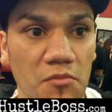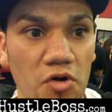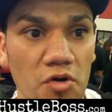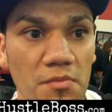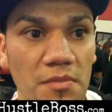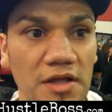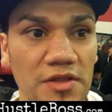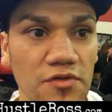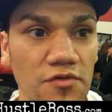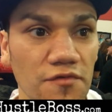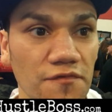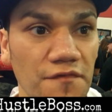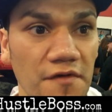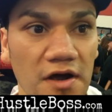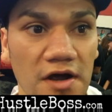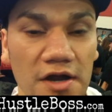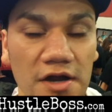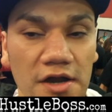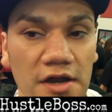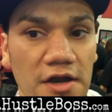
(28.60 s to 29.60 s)
more mature
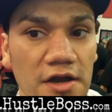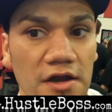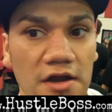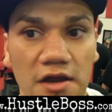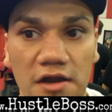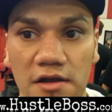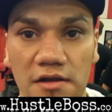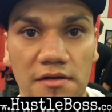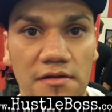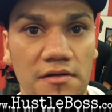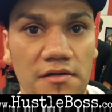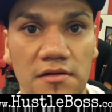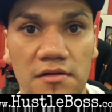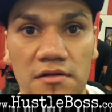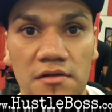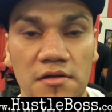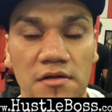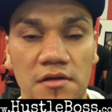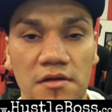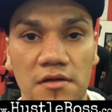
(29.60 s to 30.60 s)
fighter,
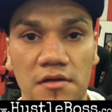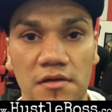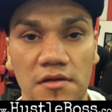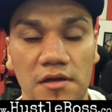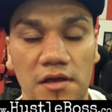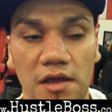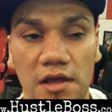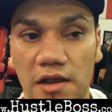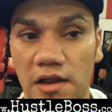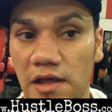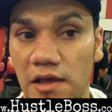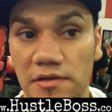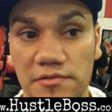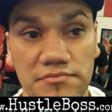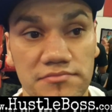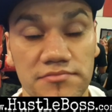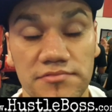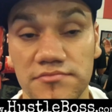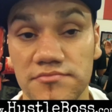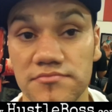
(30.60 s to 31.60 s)
and
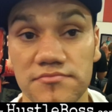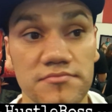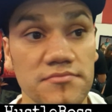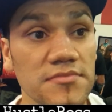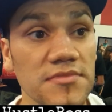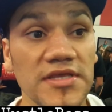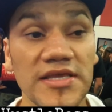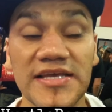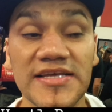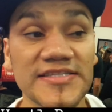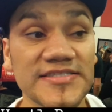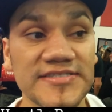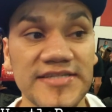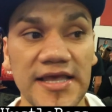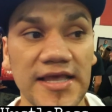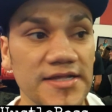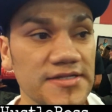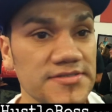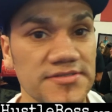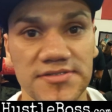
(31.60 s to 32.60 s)
like,
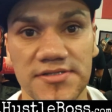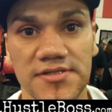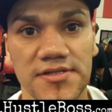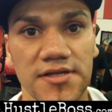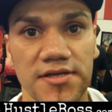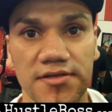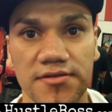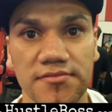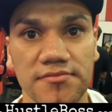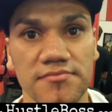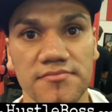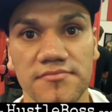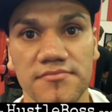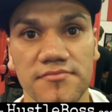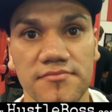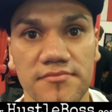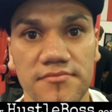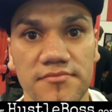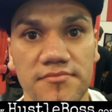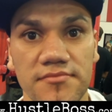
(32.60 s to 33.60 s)
insane.
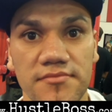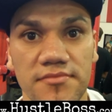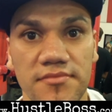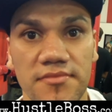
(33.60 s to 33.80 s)
Like,